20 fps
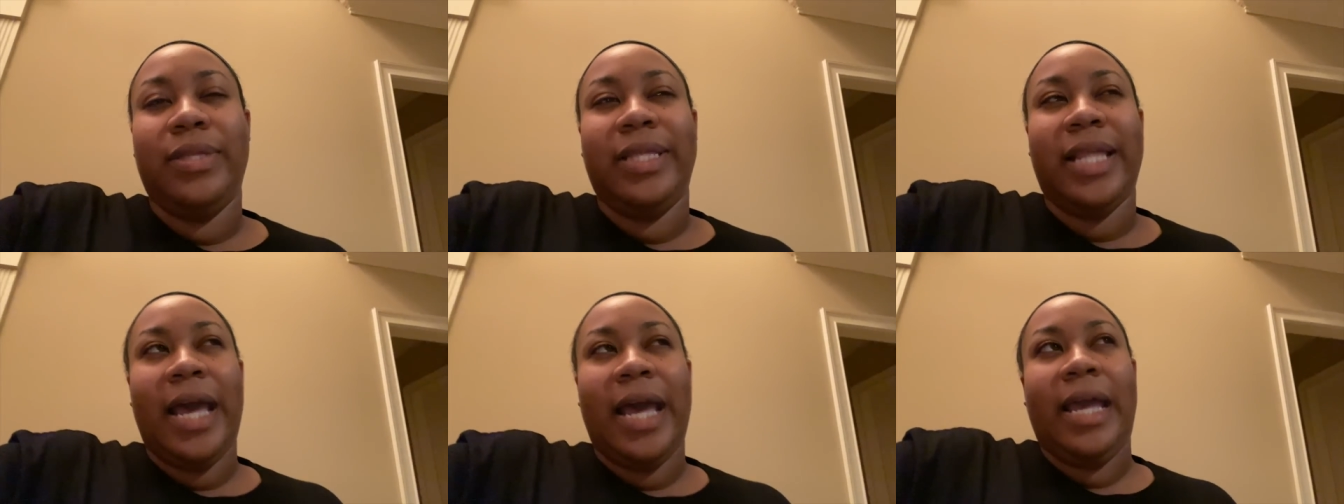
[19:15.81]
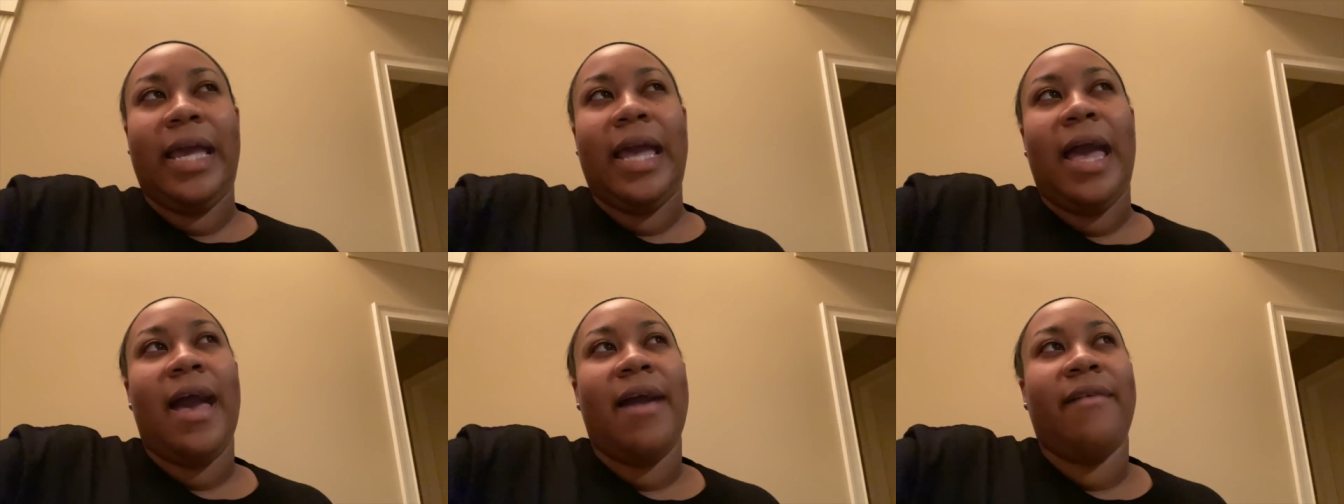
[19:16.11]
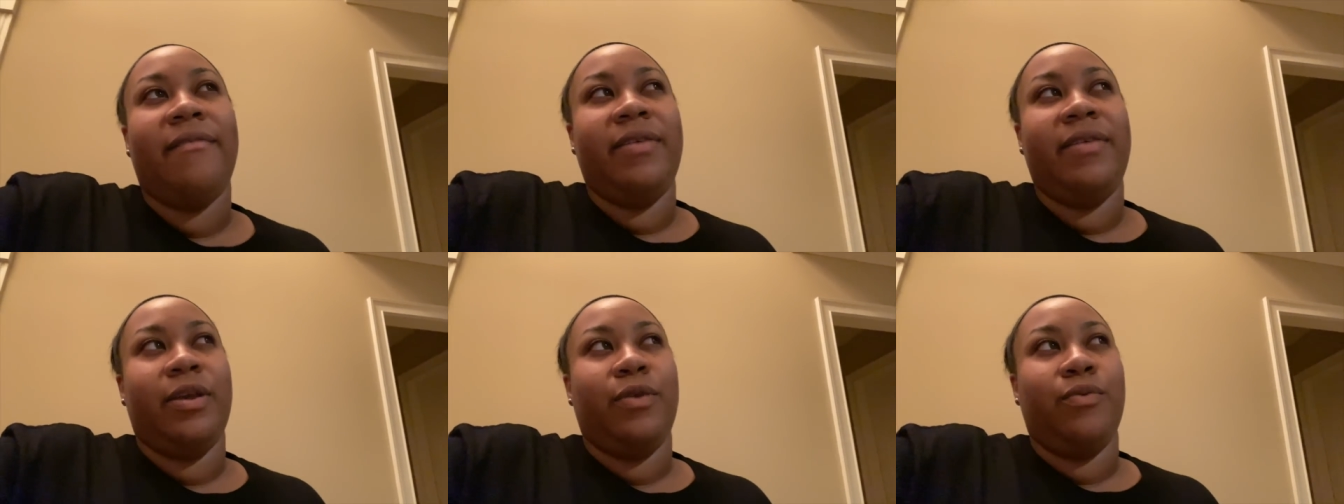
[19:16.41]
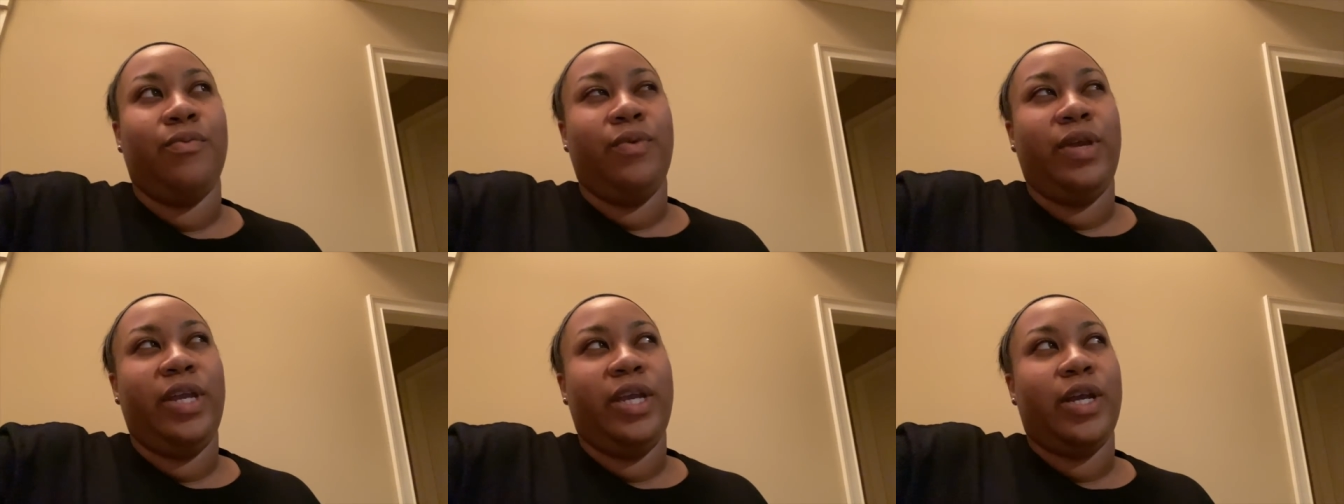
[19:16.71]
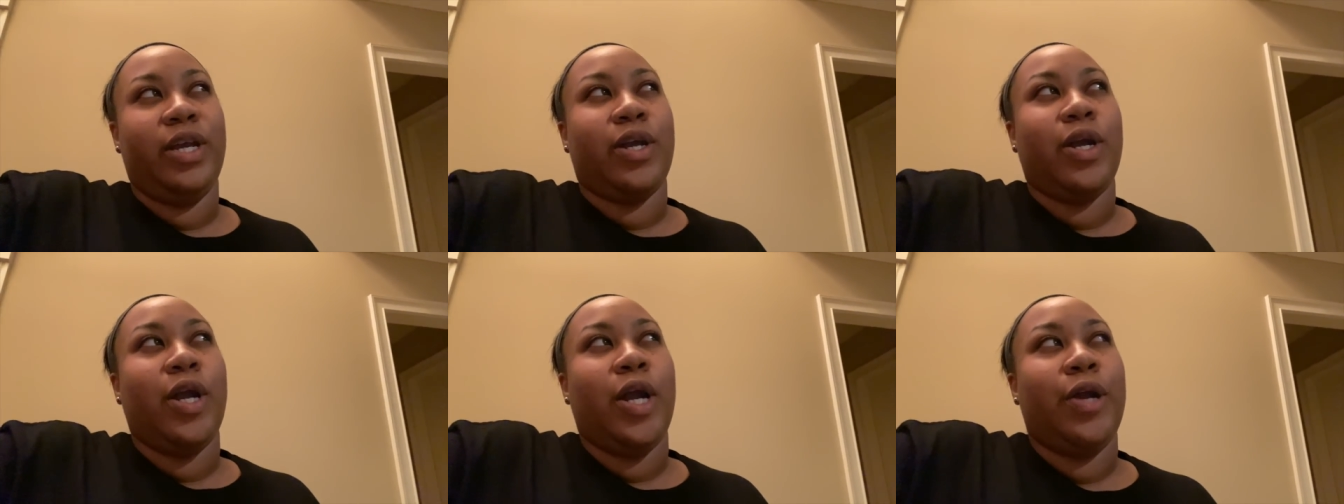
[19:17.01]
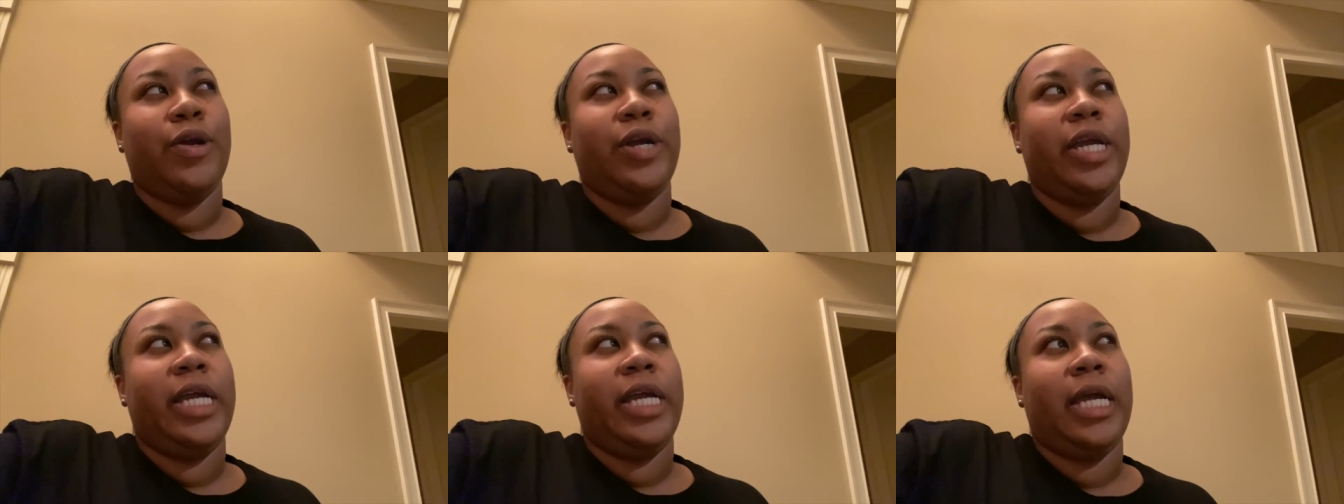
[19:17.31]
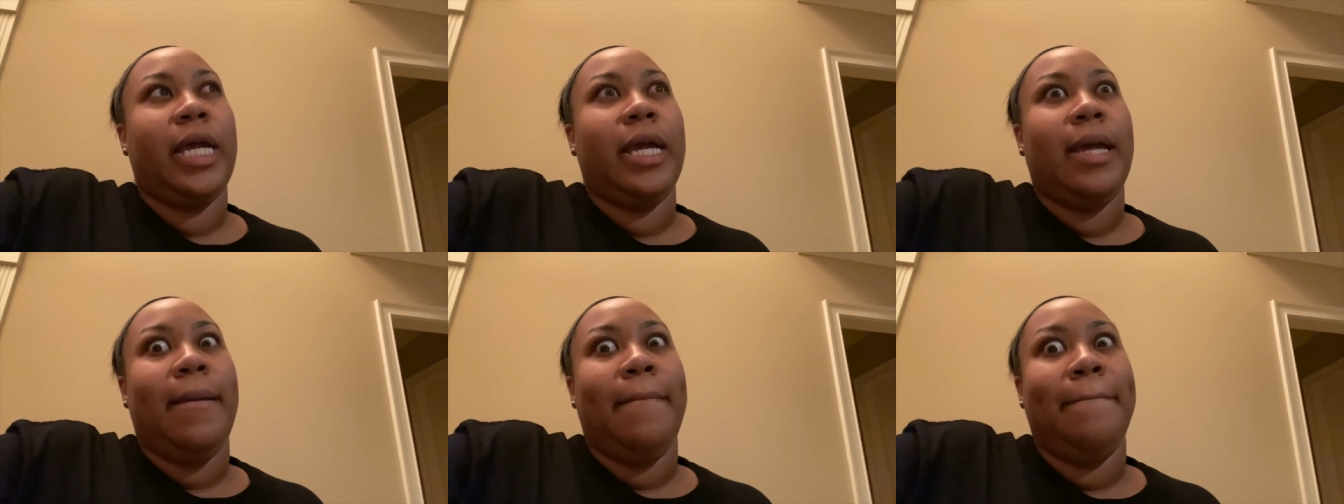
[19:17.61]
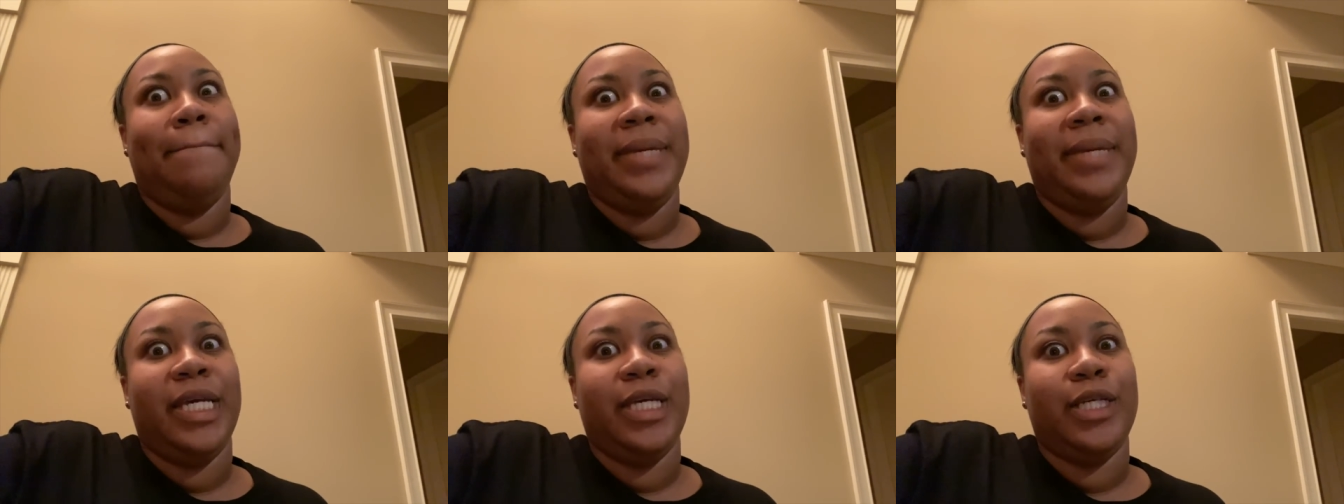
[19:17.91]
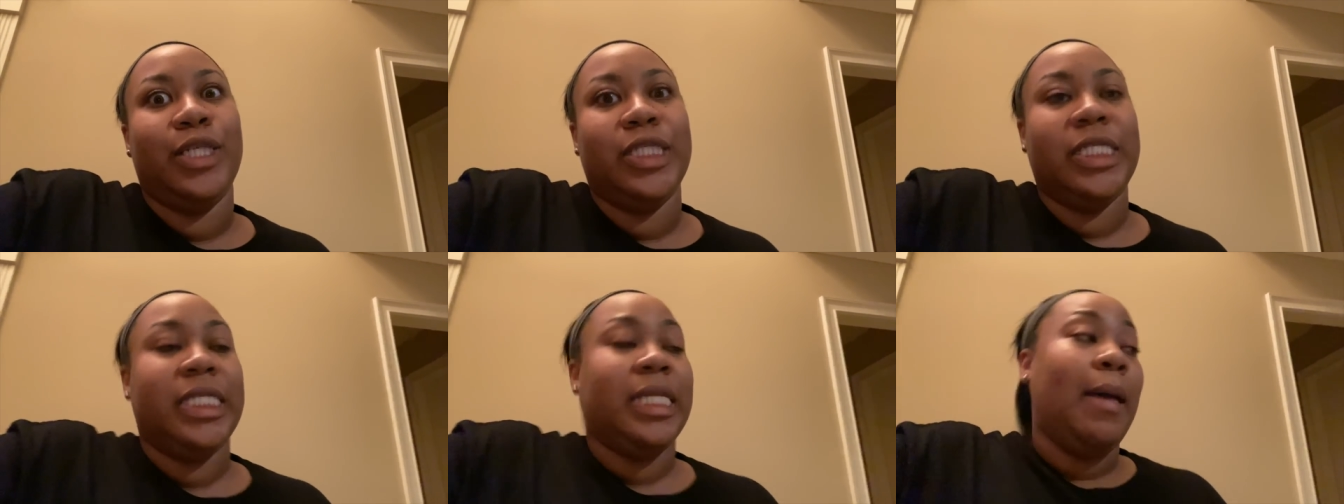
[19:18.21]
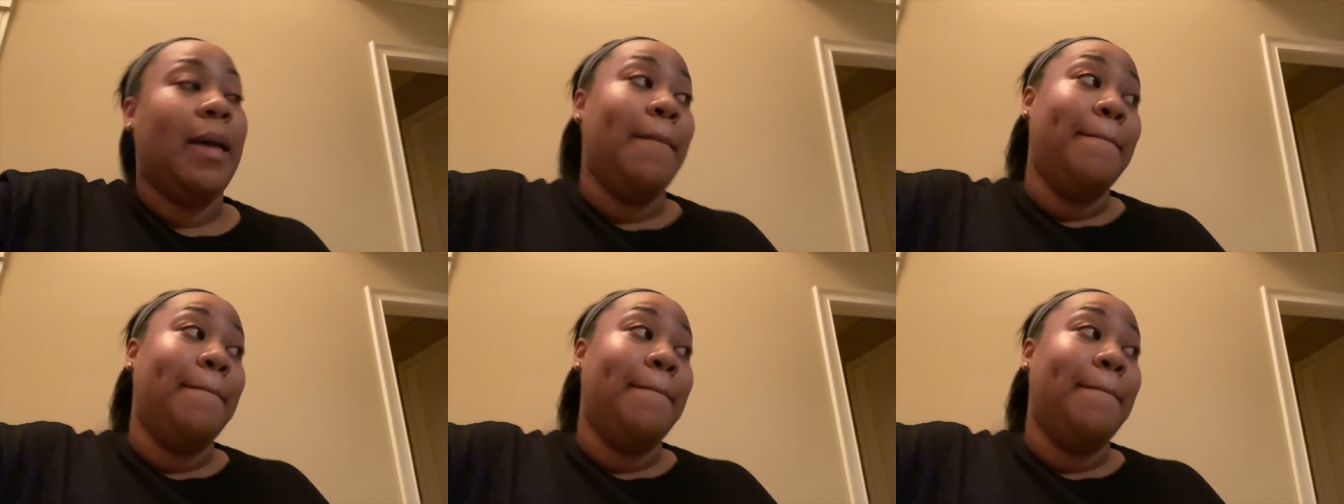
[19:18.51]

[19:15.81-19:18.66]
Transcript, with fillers: like having reoccurring bills.